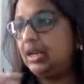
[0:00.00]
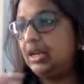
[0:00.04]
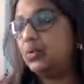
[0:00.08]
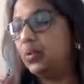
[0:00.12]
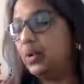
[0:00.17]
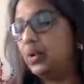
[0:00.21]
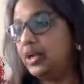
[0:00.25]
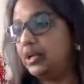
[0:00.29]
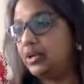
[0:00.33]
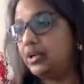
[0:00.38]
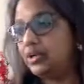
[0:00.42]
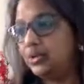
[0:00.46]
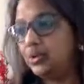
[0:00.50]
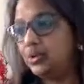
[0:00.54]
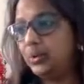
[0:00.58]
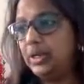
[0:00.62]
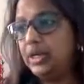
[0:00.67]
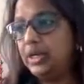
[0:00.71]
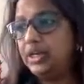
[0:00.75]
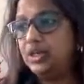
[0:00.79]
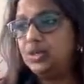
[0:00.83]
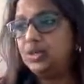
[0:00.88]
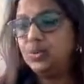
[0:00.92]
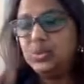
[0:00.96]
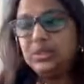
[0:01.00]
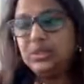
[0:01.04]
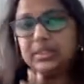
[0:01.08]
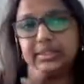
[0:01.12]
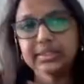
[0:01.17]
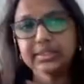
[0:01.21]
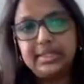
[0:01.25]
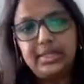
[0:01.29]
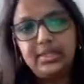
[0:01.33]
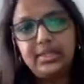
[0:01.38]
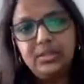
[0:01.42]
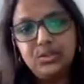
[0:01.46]
what you're doing, you will
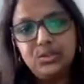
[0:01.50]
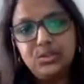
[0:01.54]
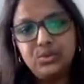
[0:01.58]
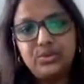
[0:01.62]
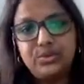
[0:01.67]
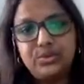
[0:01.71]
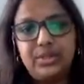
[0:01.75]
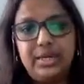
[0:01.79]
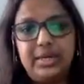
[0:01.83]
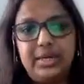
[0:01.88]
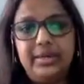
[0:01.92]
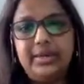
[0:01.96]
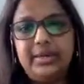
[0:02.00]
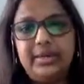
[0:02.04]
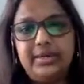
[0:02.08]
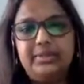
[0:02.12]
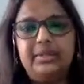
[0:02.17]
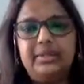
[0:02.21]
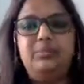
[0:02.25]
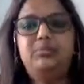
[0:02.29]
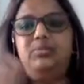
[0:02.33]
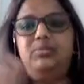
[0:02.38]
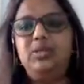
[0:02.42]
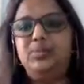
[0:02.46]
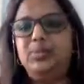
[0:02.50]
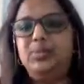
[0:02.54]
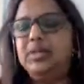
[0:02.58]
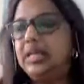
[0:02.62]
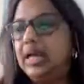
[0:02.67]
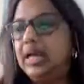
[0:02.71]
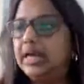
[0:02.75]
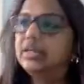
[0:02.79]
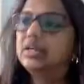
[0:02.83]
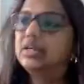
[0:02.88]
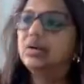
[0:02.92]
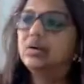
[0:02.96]
tend to think that people
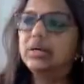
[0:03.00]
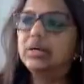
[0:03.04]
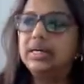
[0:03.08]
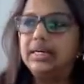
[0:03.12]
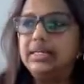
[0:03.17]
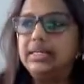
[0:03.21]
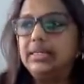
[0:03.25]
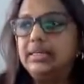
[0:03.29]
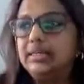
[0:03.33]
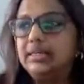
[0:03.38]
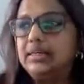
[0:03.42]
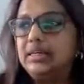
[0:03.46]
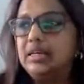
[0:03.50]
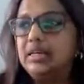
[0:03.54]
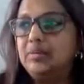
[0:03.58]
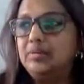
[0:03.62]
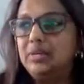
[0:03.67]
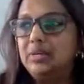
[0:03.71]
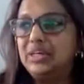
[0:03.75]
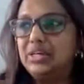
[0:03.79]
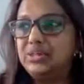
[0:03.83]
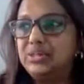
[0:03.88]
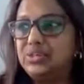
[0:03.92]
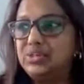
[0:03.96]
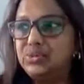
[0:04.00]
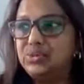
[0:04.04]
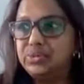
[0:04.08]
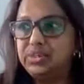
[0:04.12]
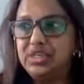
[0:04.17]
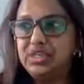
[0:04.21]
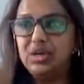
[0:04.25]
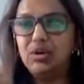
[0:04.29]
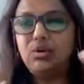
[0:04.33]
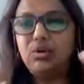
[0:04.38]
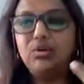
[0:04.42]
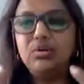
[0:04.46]
are your color because you
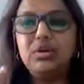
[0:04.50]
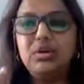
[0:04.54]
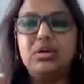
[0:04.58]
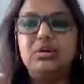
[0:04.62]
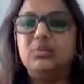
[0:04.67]
see, oh yeah,